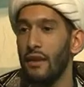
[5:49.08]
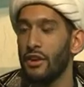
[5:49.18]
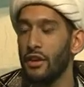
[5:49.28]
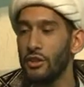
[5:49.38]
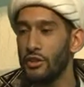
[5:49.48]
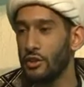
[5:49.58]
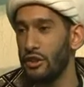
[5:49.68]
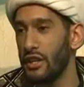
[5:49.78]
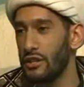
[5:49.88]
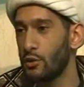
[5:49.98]
Having understood
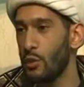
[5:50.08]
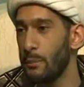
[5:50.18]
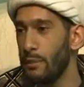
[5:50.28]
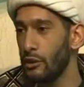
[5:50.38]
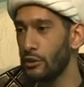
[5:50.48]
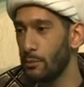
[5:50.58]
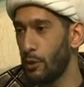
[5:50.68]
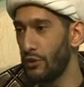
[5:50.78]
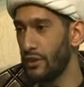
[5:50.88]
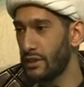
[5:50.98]
this, we built
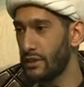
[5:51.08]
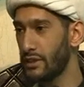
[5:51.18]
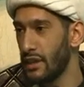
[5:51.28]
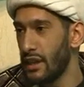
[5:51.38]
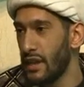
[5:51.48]
upon this,